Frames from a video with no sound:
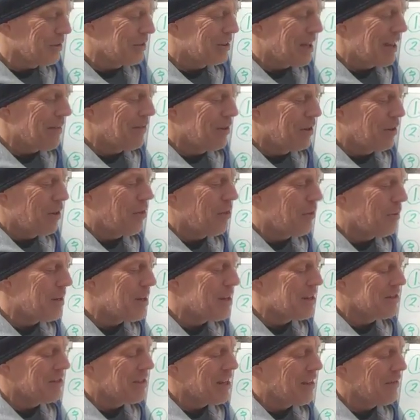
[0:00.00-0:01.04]
7 or
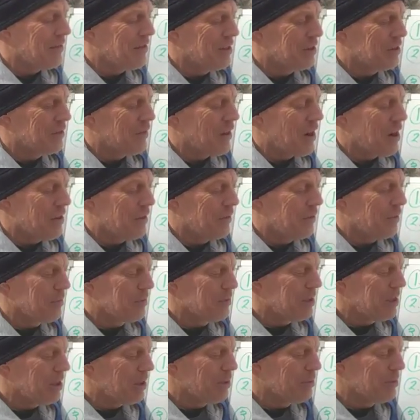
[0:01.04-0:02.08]
3? 7 is farther
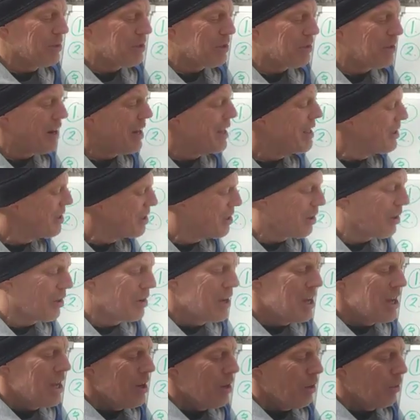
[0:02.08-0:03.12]
from 0, Mr. Rhines. So
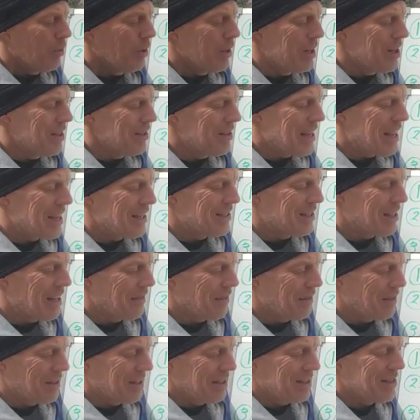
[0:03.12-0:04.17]
what is that 7?